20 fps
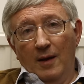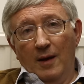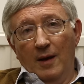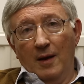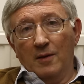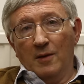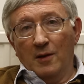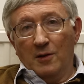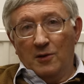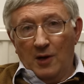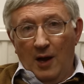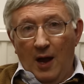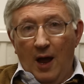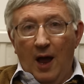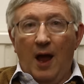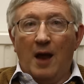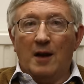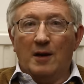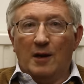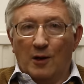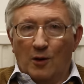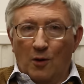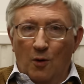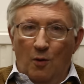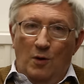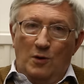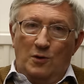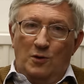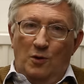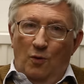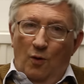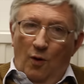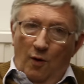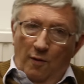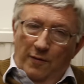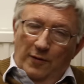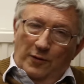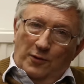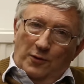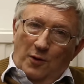in the jihadi cause to
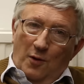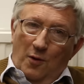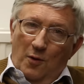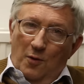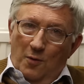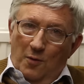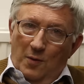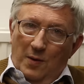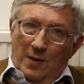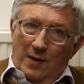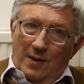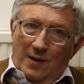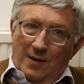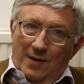overthrow